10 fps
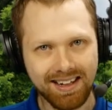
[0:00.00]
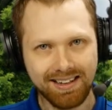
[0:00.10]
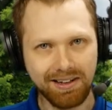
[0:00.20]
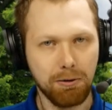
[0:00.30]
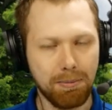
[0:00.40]

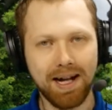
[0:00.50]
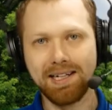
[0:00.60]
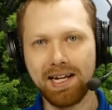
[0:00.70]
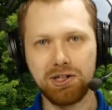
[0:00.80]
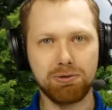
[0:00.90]
that you by
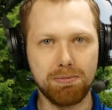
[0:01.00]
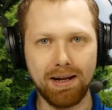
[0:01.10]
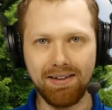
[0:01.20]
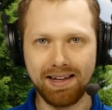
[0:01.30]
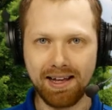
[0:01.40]
nature
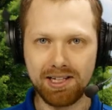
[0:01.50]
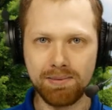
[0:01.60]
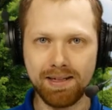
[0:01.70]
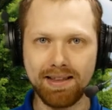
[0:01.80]
rebel against me.